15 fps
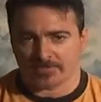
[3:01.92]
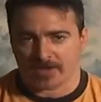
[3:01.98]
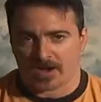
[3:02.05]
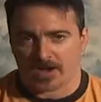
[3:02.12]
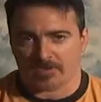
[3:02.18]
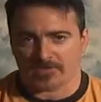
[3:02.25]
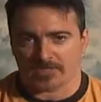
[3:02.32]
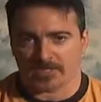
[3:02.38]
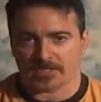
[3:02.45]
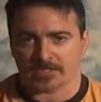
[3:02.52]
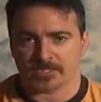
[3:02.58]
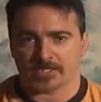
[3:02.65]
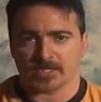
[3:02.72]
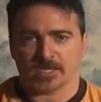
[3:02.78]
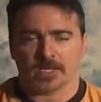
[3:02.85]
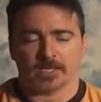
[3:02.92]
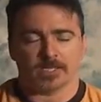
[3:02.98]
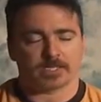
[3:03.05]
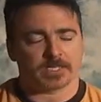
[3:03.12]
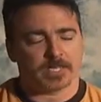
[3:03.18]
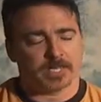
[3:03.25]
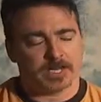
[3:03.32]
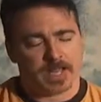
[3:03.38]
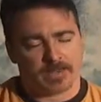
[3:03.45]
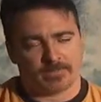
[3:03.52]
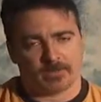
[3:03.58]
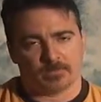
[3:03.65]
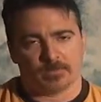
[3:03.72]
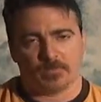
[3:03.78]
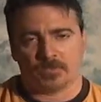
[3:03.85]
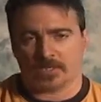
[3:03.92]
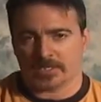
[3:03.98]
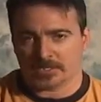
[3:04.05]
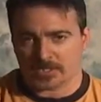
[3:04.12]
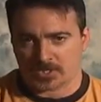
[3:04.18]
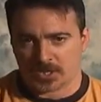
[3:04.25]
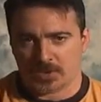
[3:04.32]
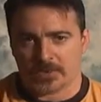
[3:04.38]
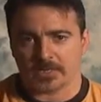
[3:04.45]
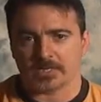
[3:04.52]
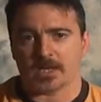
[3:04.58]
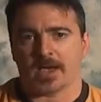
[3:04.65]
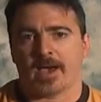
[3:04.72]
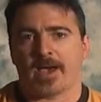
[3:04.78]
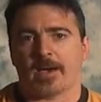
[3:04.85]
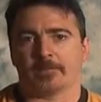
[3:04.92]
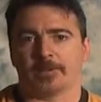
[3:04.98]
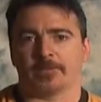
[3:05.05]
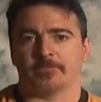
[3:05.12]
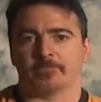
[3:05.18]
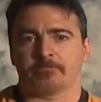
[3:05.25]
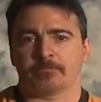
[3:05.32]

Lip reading: of confidence. It's inevitable. It's going to happen.